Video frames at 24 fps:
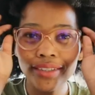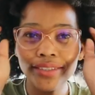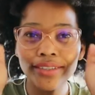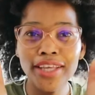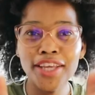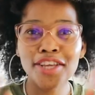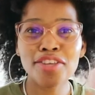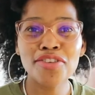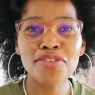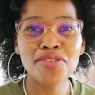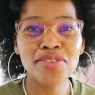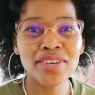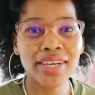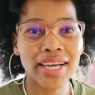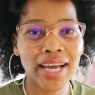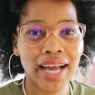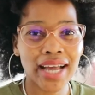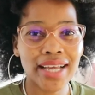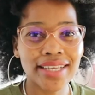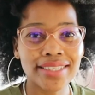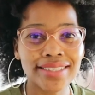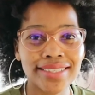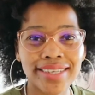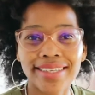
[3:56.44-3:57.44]
they're new
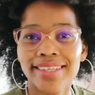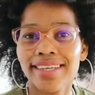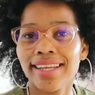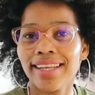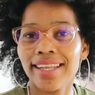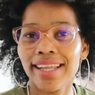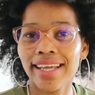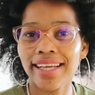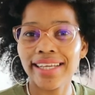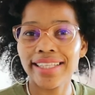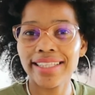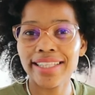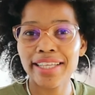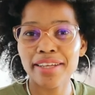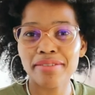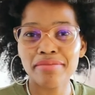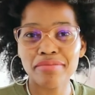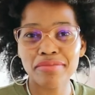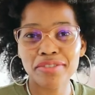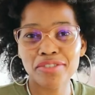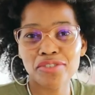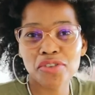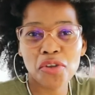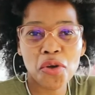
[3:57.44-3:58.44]
guys and i like them
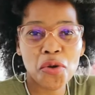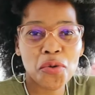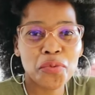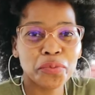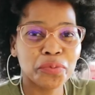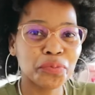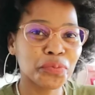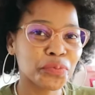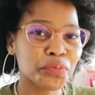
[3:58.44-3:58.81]
so